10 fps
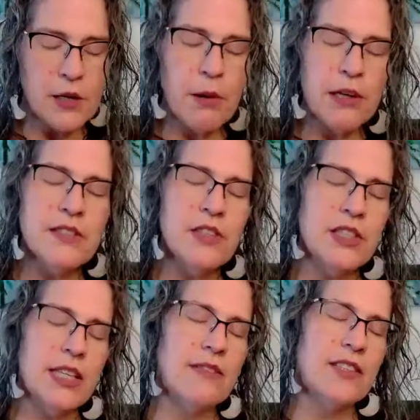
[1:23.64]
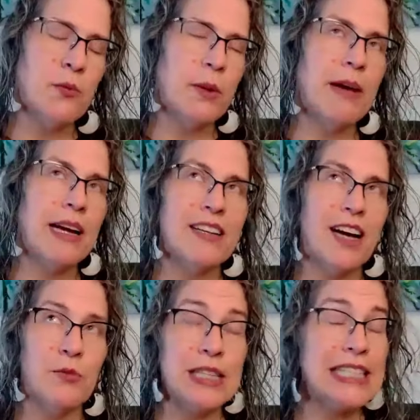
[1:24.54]
They are parts of ourselves that we might
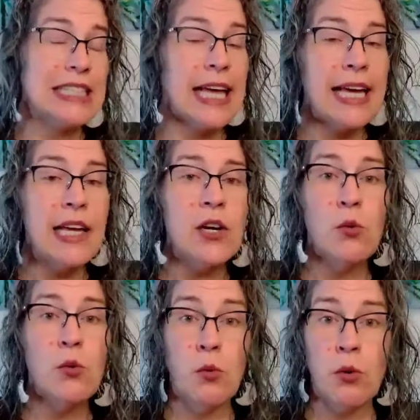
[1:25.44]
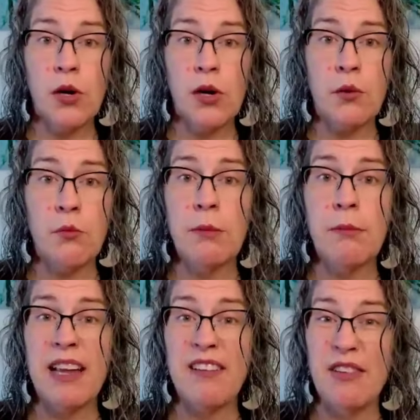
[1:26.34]
not really like, or we
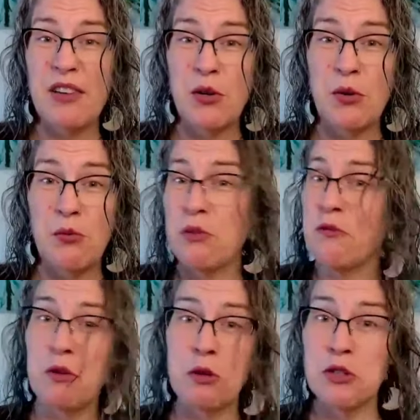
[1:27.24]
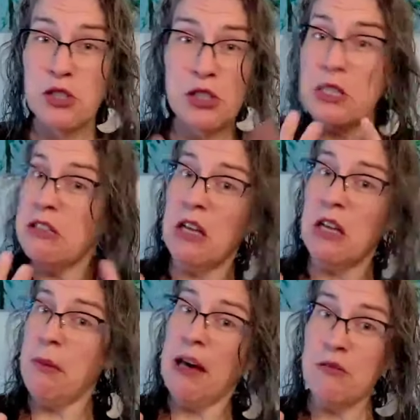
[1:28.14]
might feel revulsion
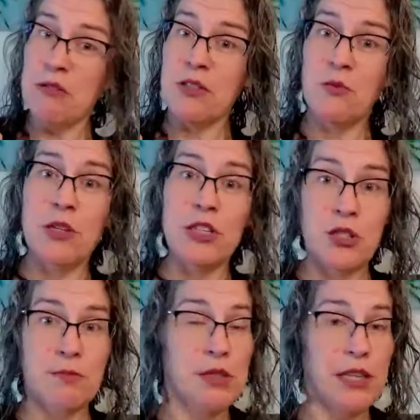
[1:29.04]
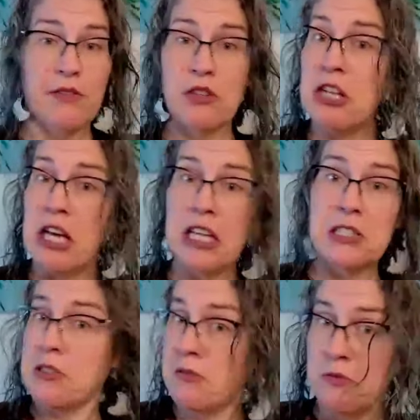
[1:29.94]
about, which, believe it or
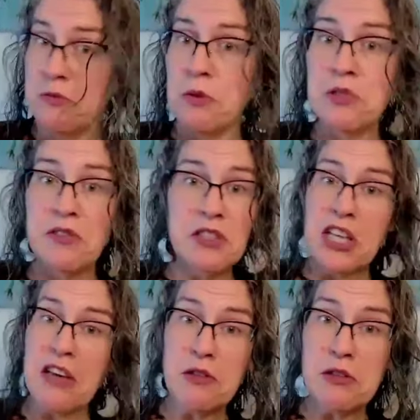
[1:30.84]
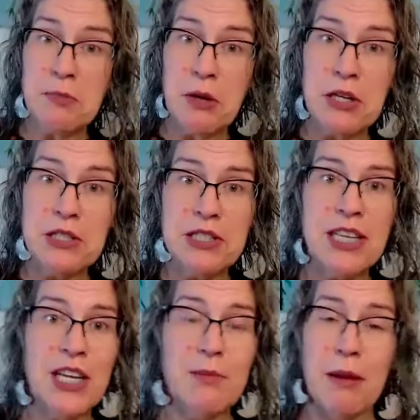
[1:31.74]
not, most of us have those
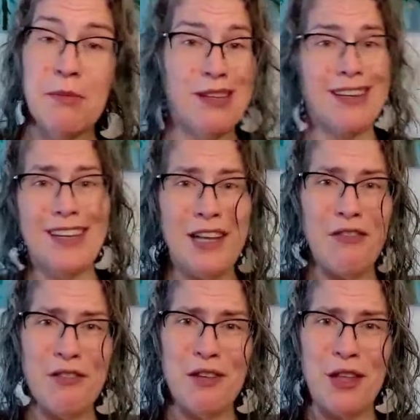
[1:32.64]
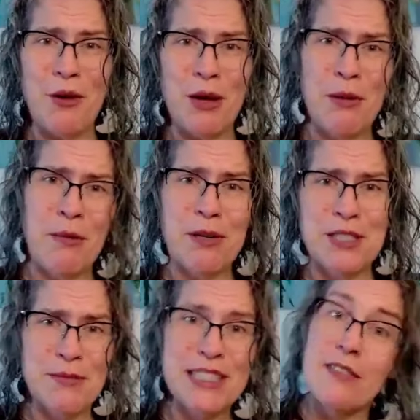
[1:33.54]
parts. You might be like, oh, I never feel that way about
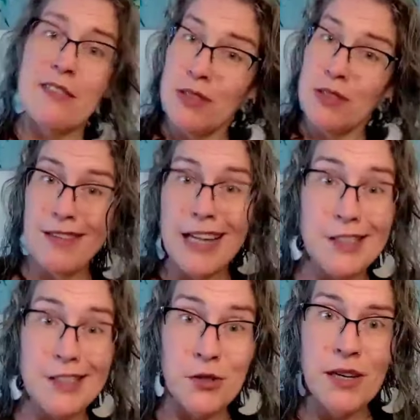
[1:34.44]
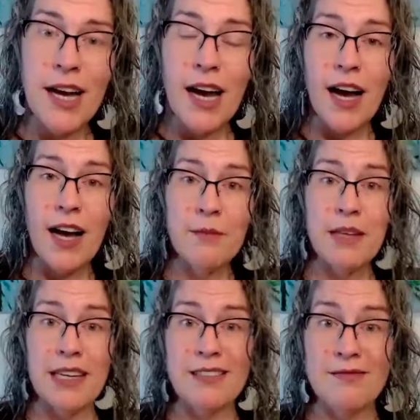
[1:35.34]
parts of myself. Well, I do.
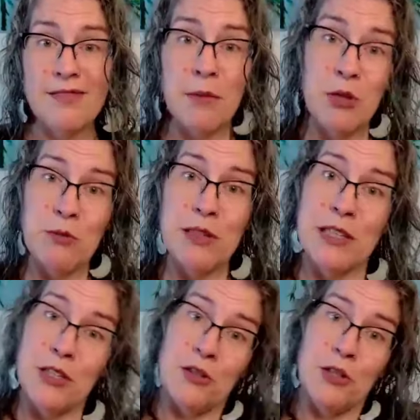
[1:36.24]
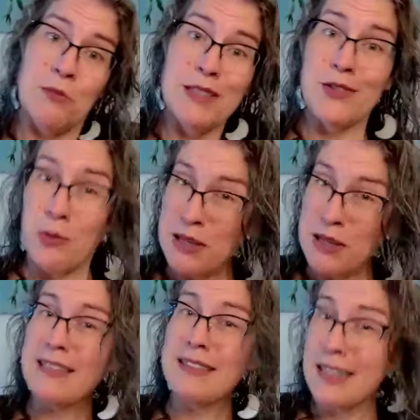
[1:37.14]
And I'm human and you're human. So I'm
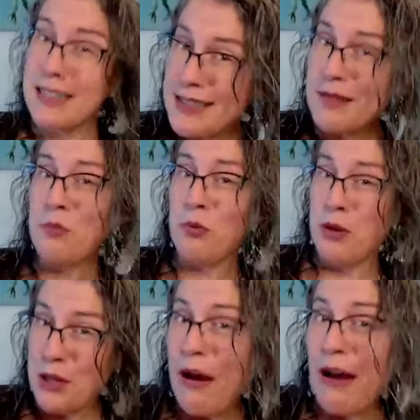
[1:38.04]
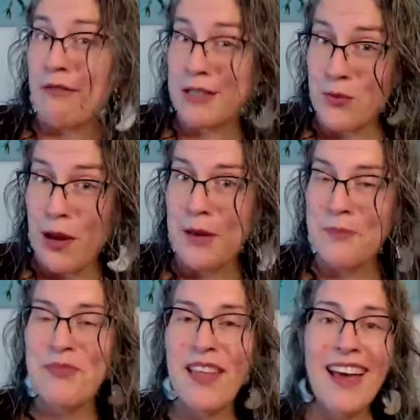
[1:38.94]
guessing at some point you have as
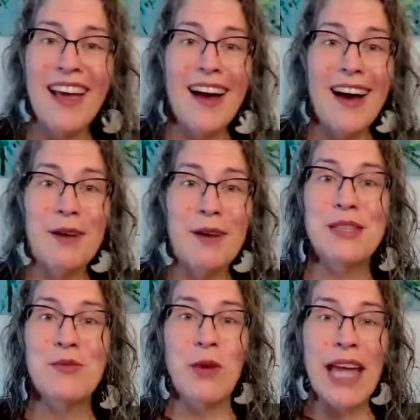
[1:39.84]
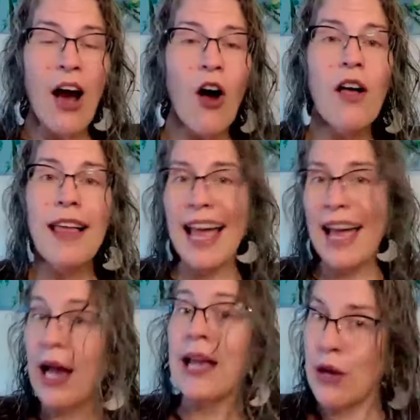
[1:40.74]
well. But we all,
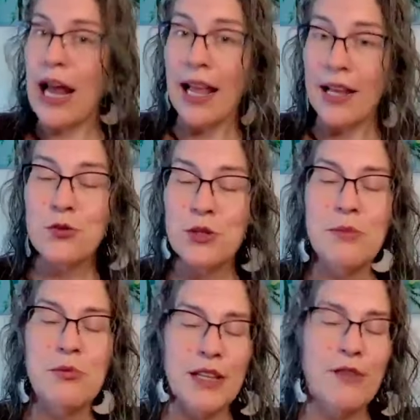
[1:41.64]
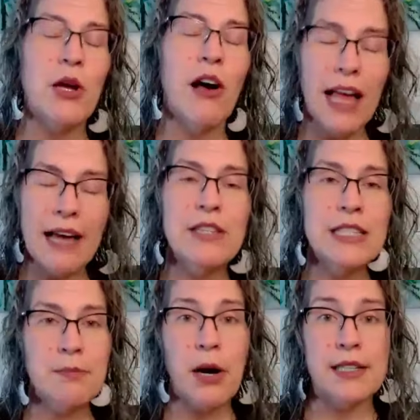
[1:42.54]
and I truly believe we all have
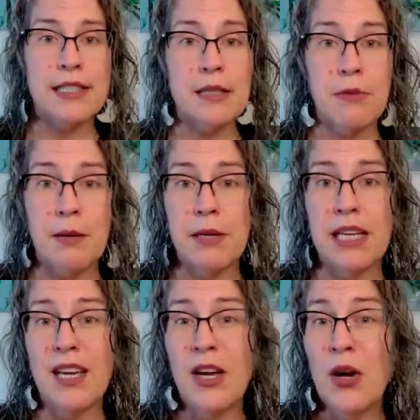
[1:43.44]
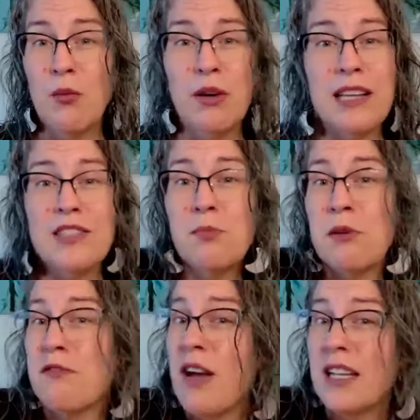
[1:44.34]
these parts that maybe we're not
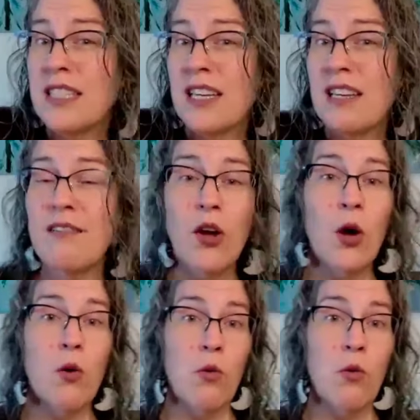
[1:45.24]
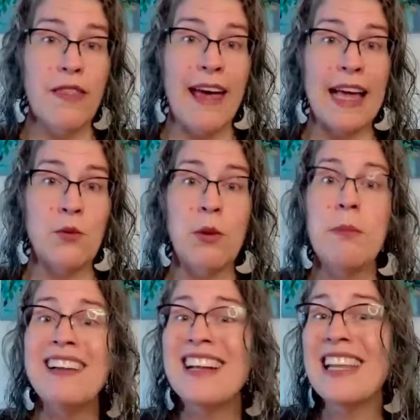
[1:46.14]
super fond of, or that
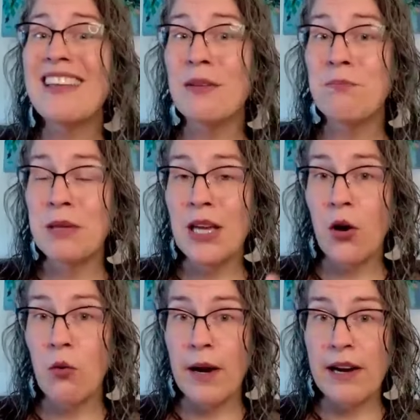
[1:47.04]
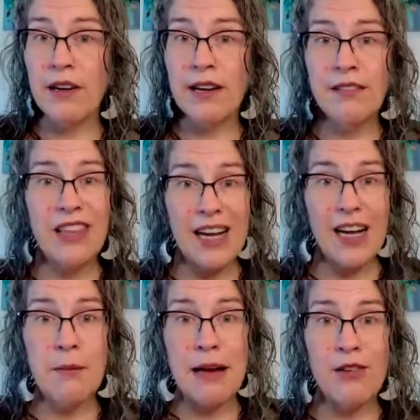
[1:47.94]
we might not even be aware of, that
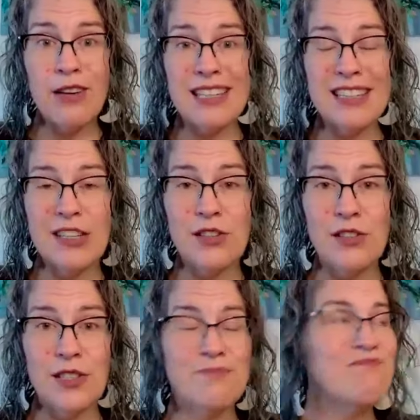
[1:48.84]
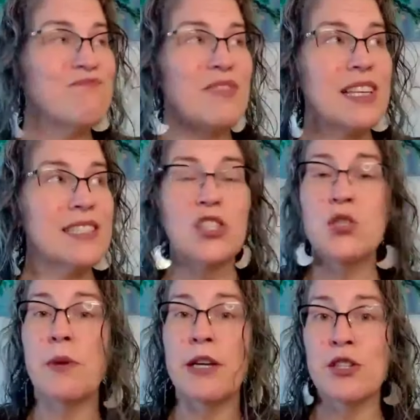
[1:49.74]
come out in little
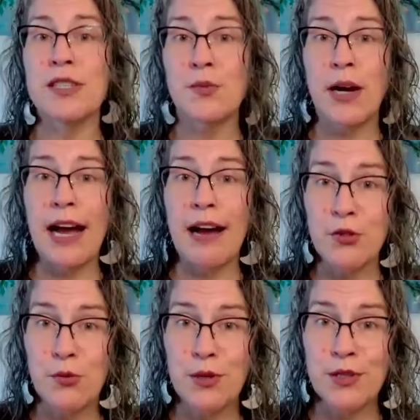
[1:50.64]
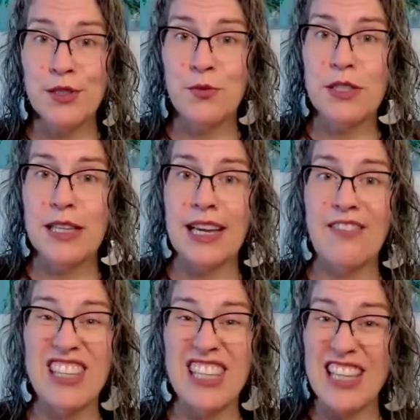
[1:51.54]
situations where afterwards we're
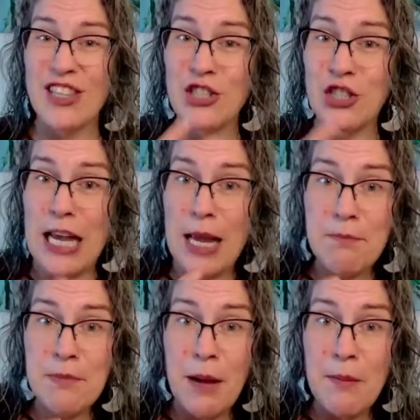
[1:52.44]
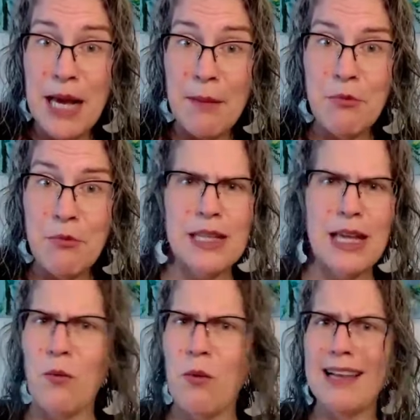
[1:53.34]
like feeling the shame coming up. And we're
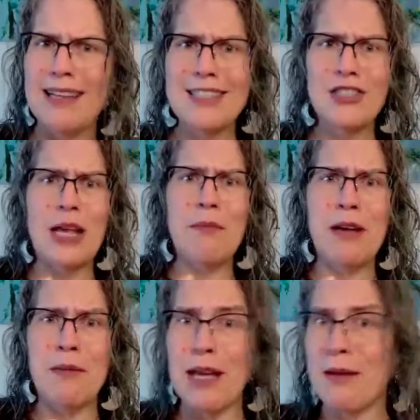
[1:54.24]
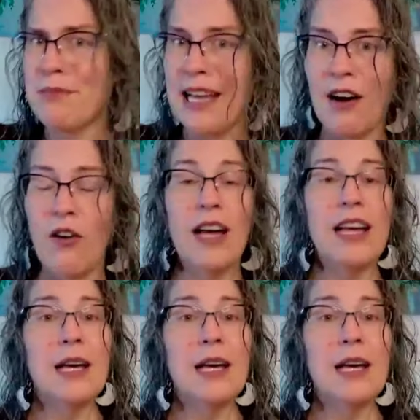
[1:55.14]
like, why is the shame coming up now?